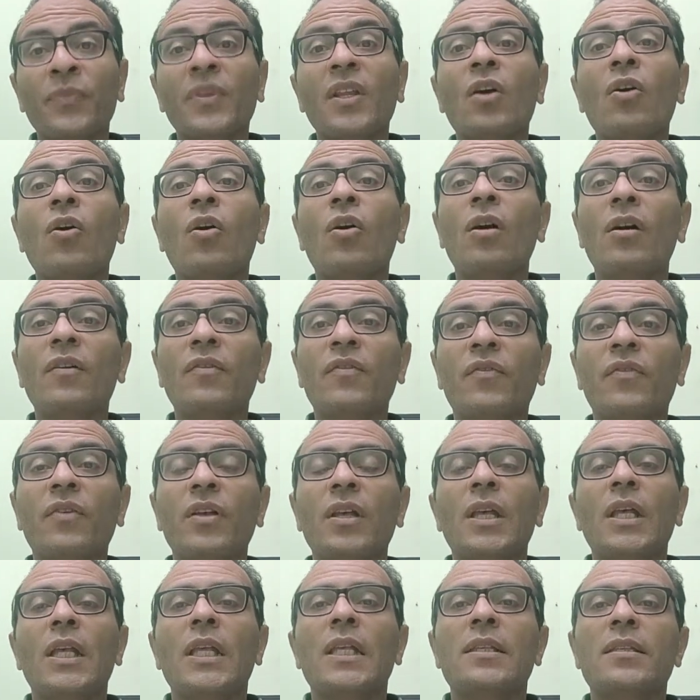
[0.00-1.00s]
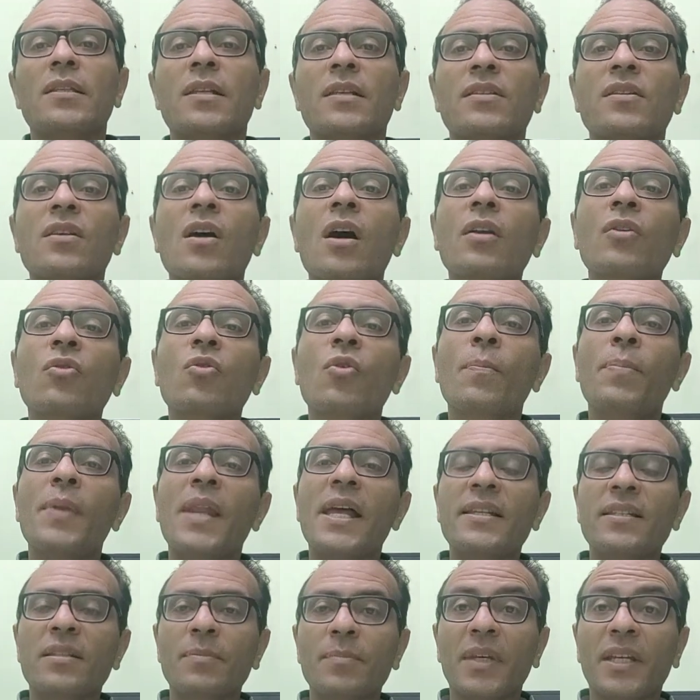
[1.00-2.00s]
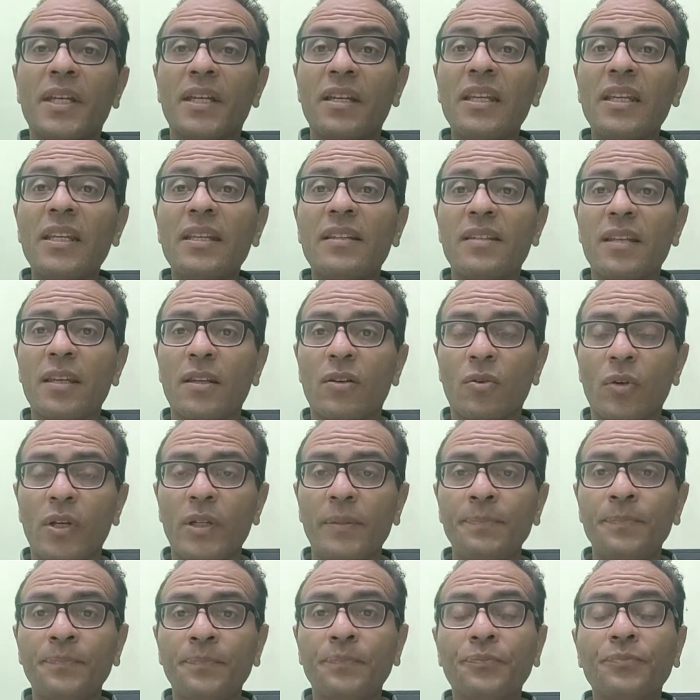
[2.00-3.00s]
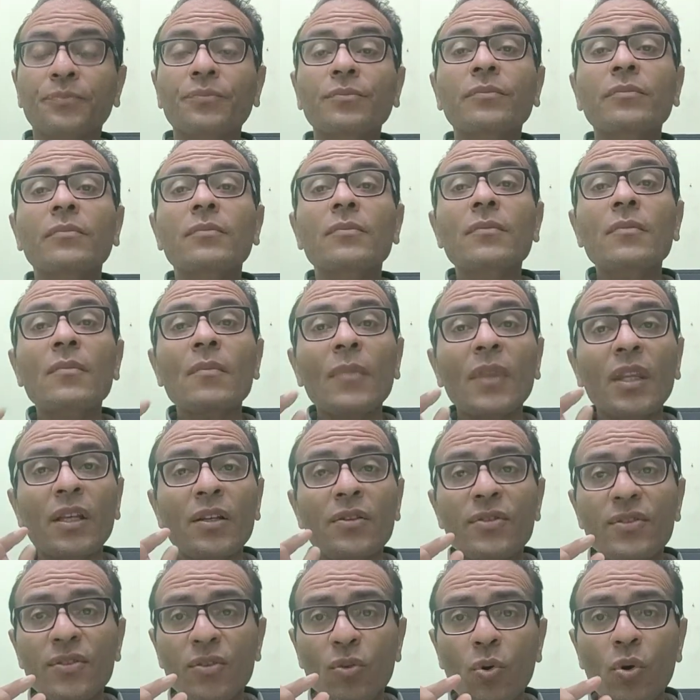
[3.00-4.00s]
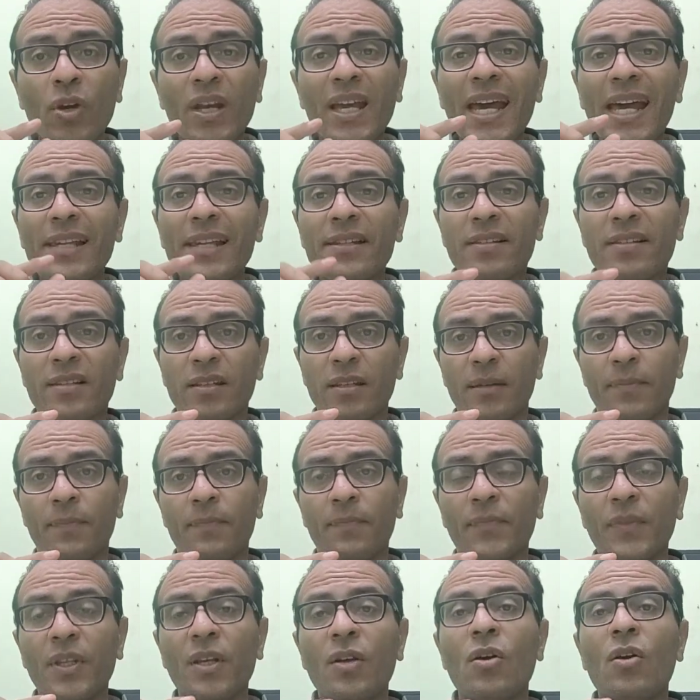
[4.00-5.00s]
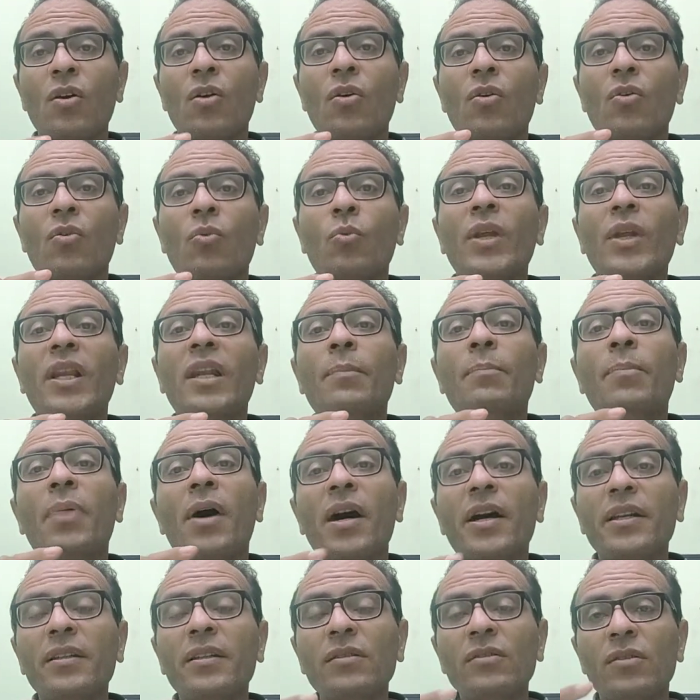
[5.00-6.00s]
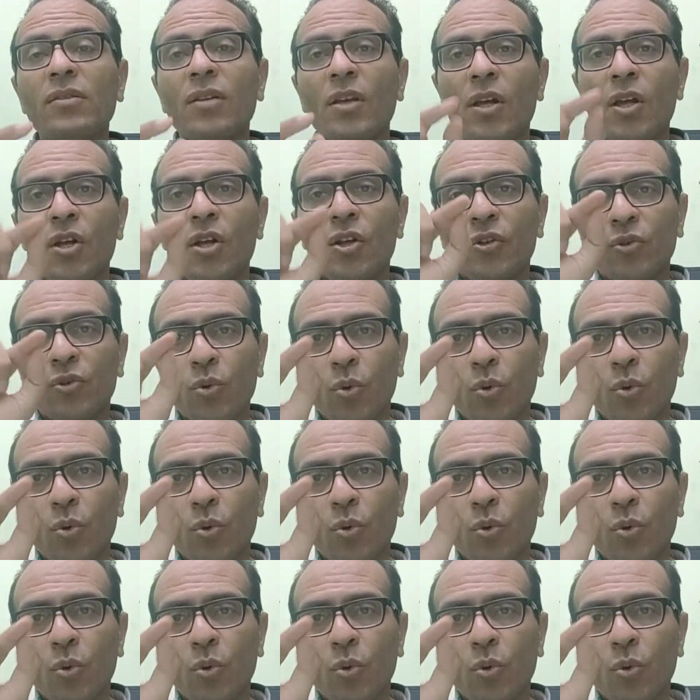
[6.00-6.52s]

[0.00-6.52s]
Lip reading: of the sarcoplasmic reticulum. So calcium will bind to